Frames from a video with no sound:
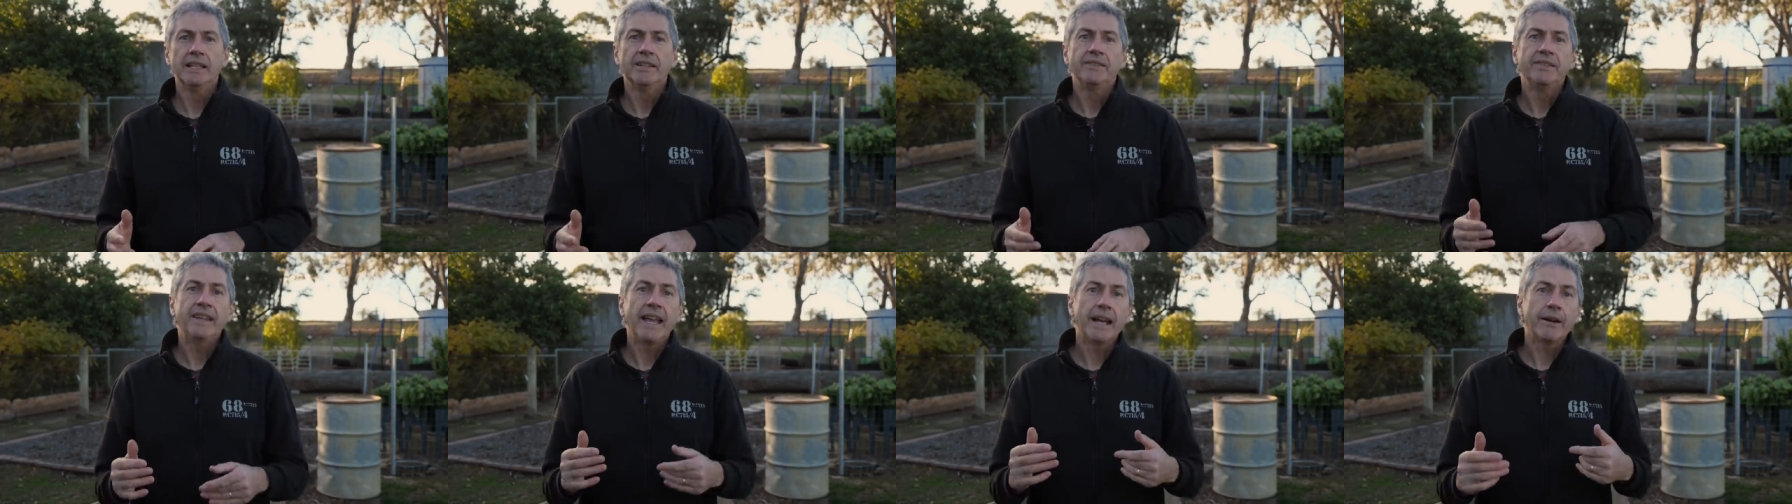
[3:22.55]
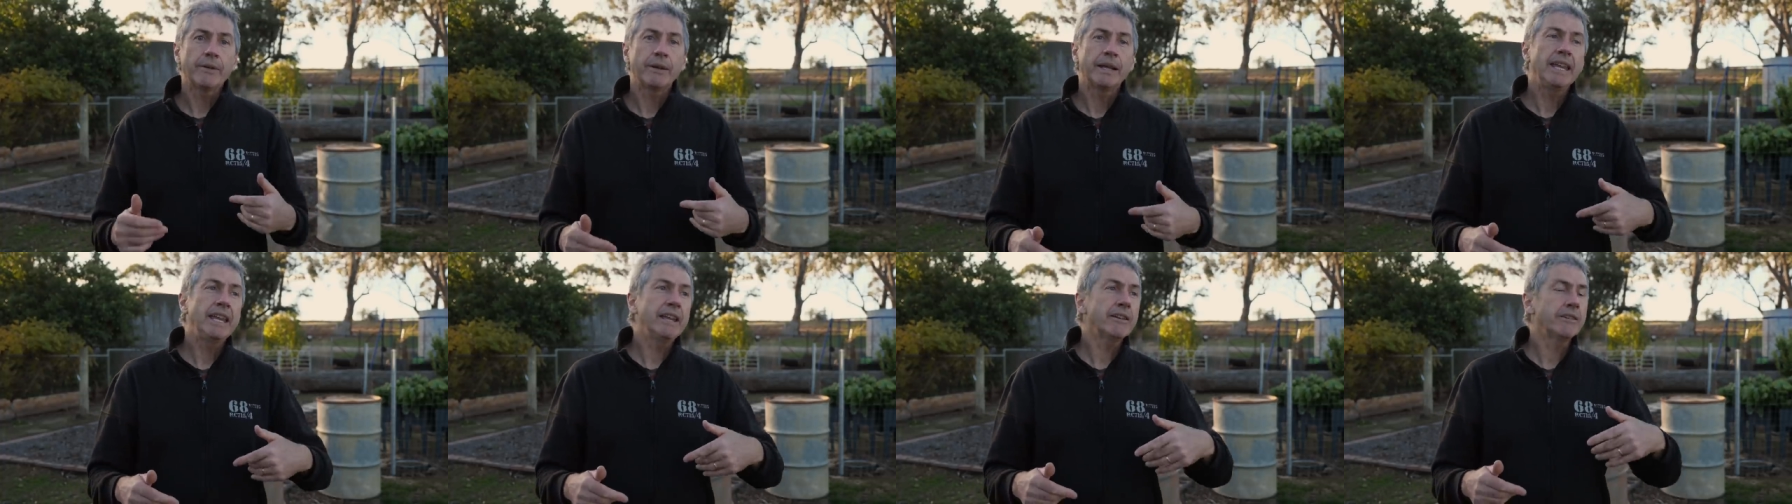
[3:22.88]
Now,
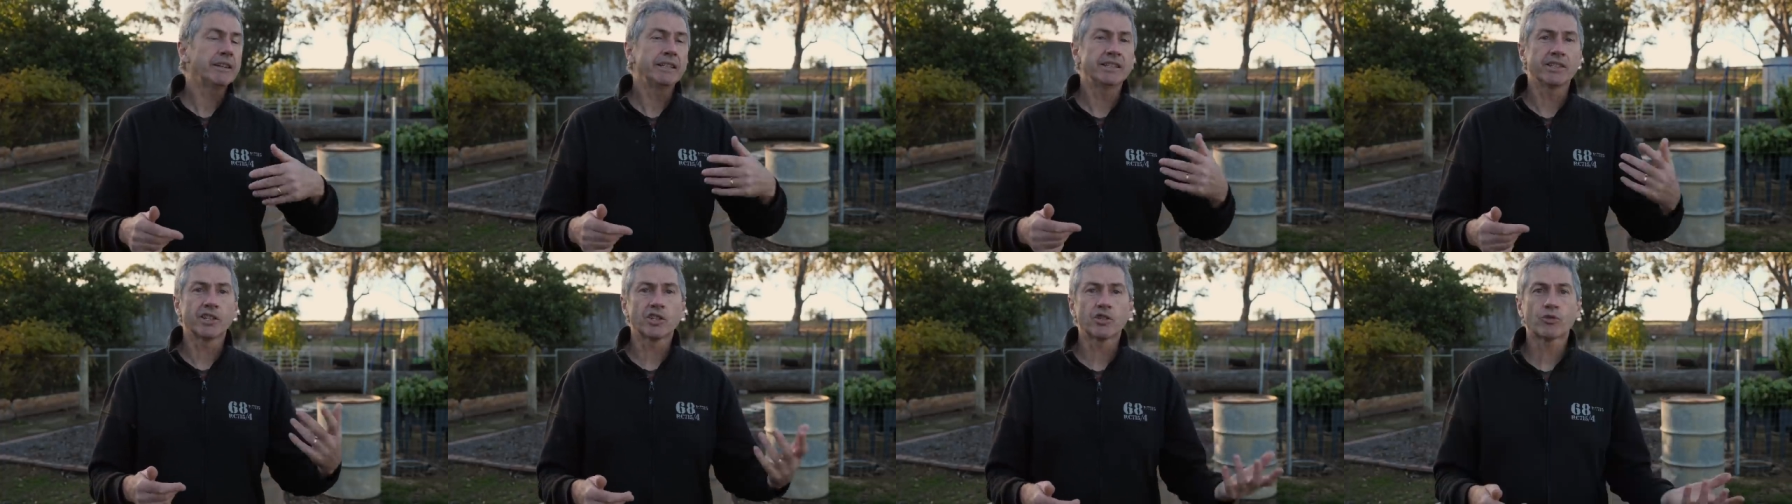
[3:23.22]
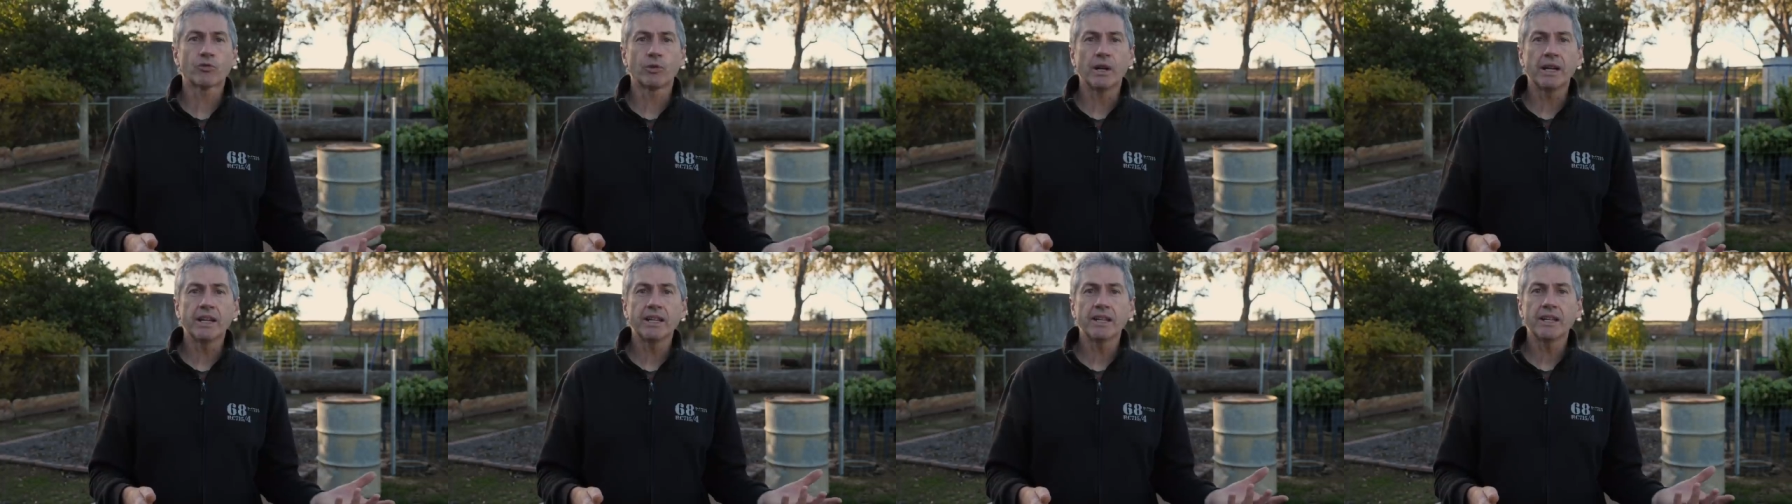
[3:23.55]
here in
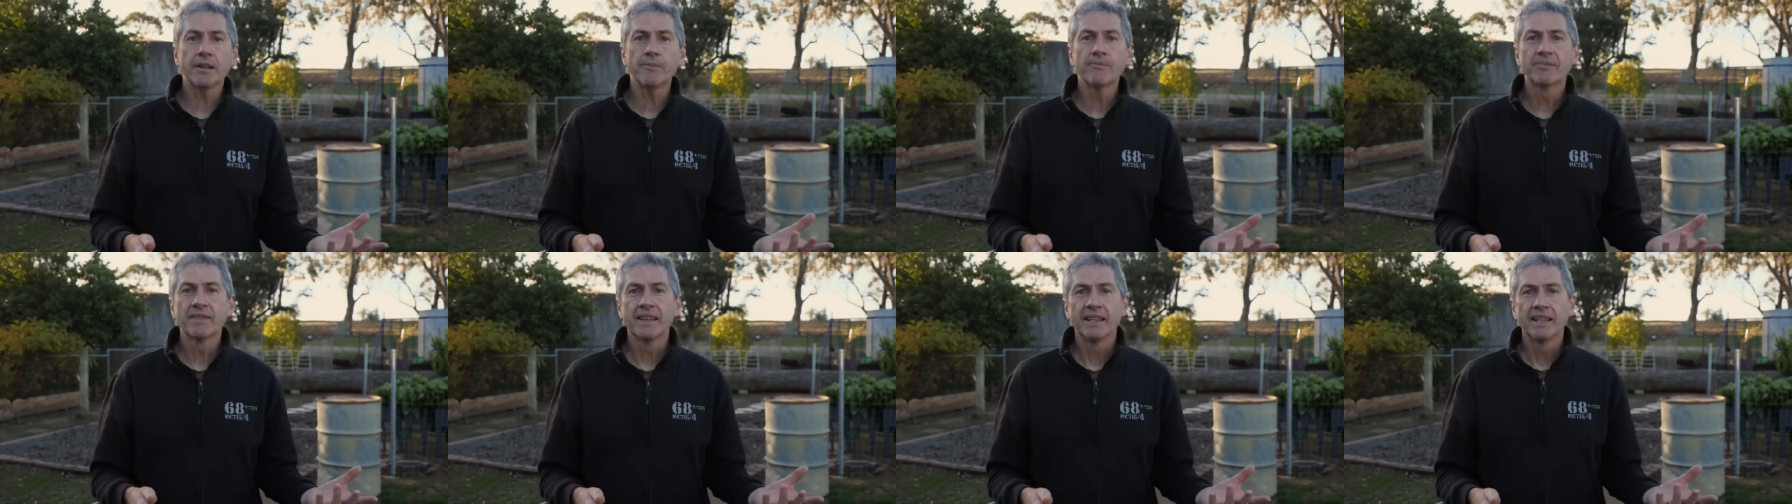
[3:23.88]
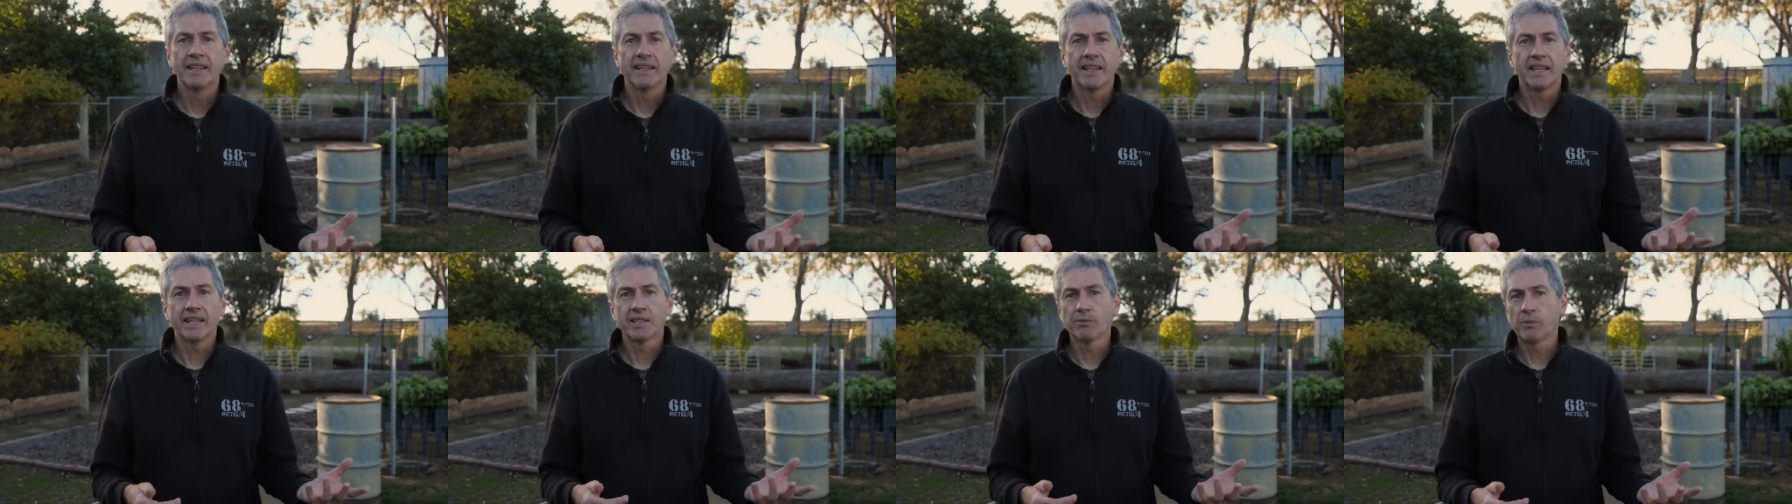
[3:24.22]
Australia,
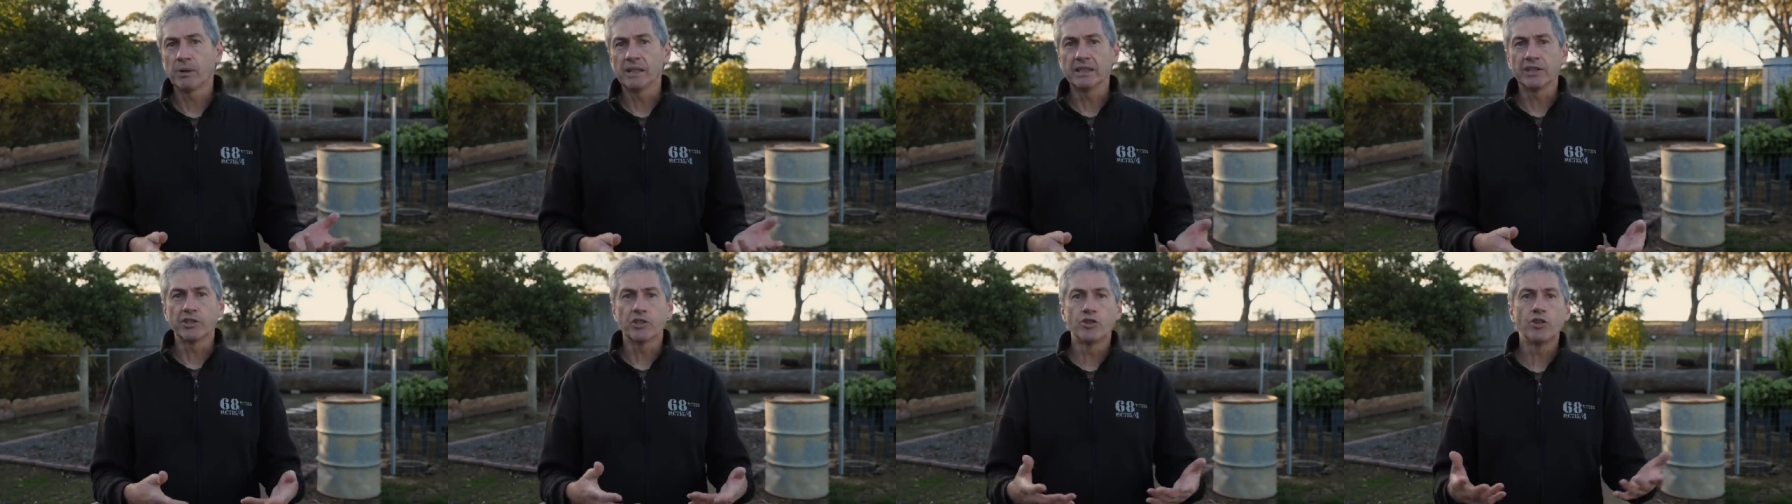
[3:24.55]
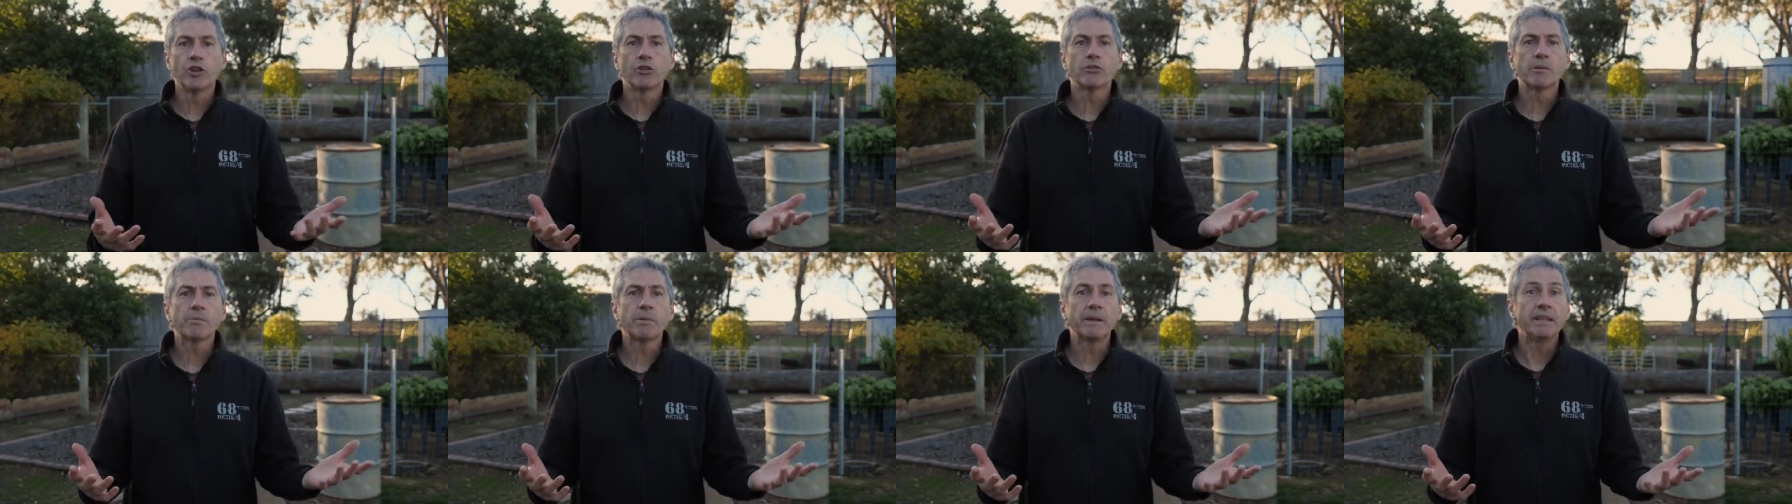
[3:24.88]
as well as
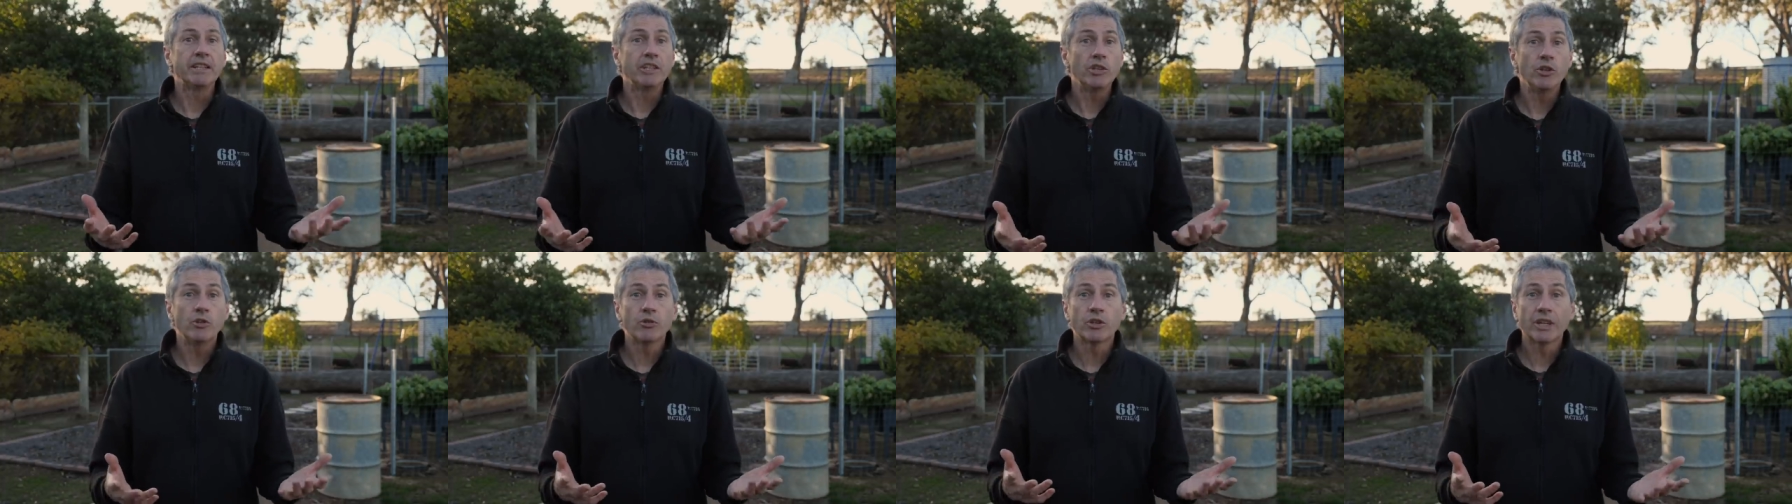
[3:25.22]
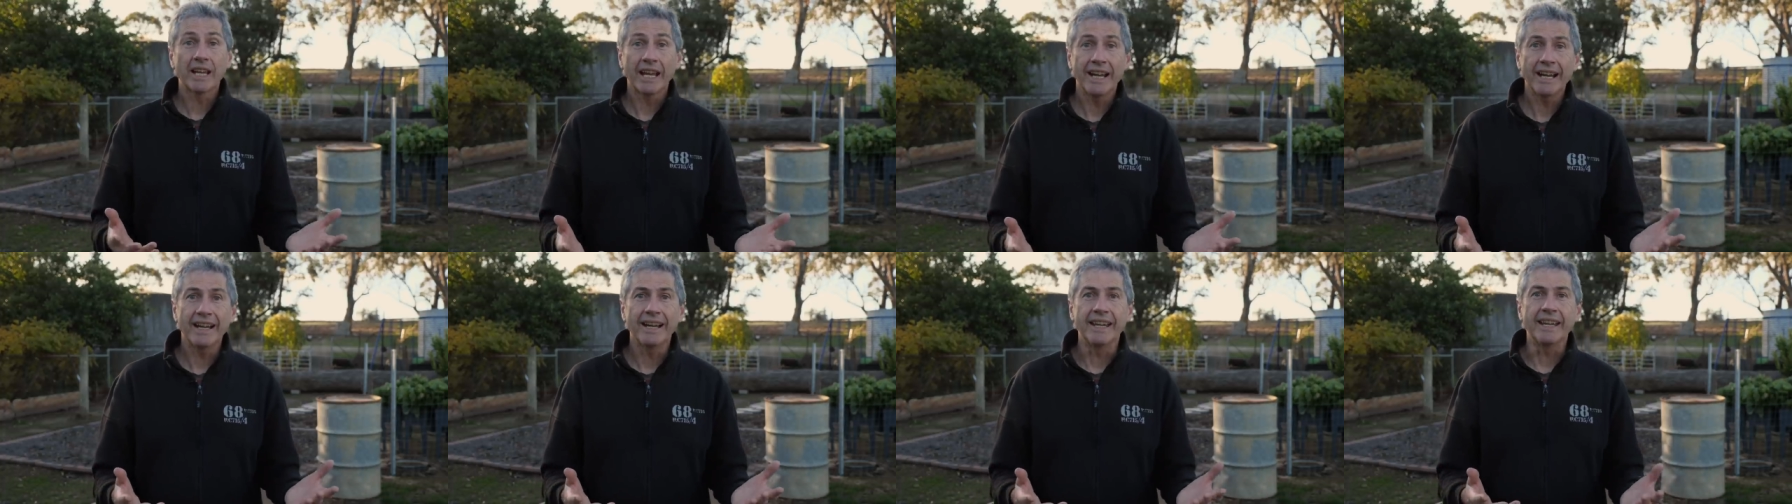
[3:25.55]
Europe and the
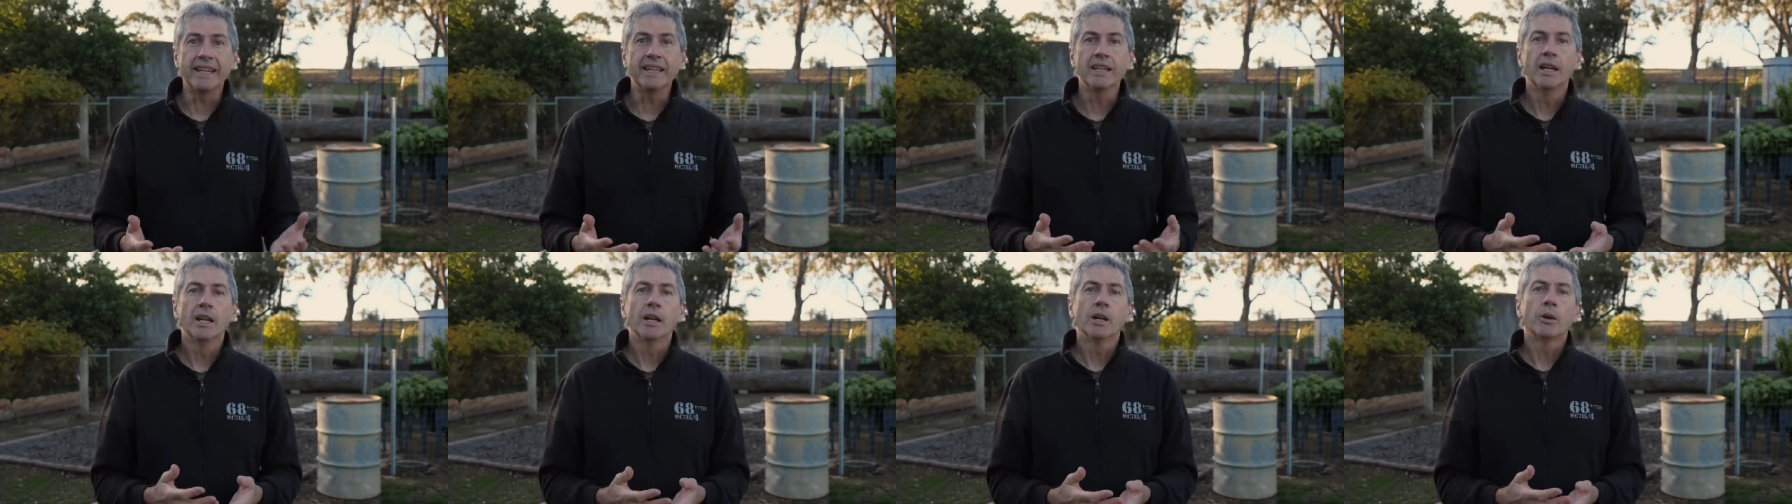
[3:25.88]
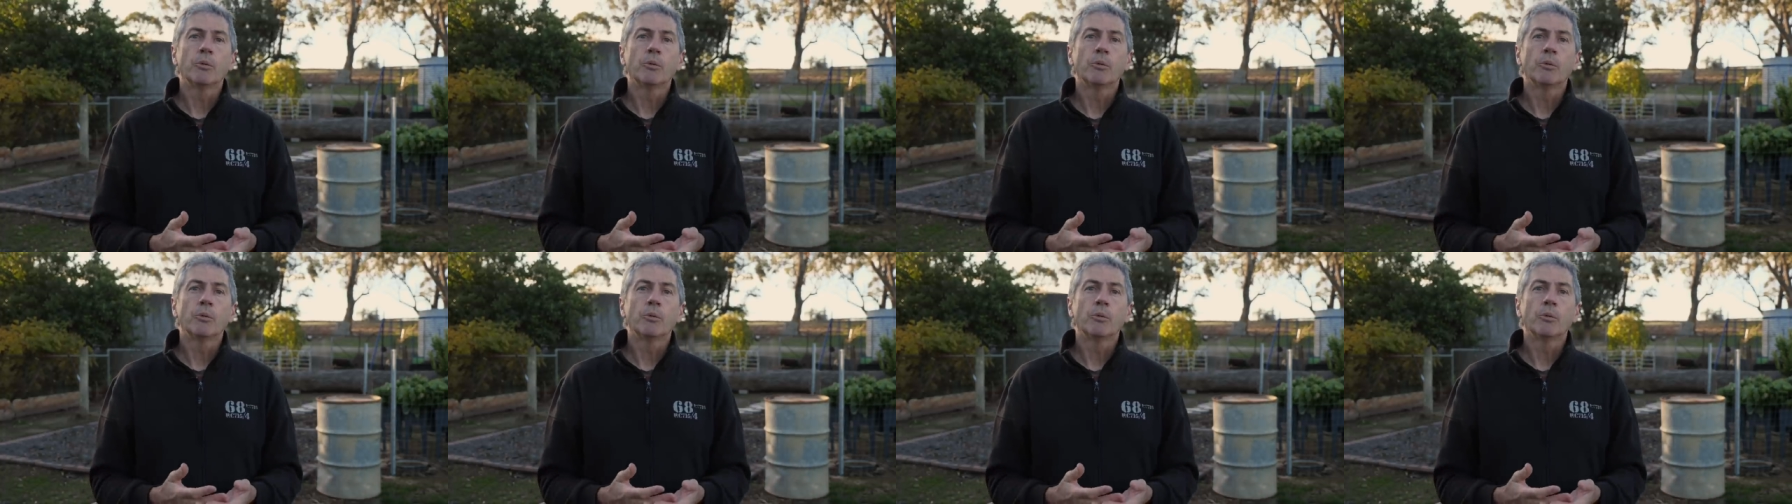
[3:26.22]
UK,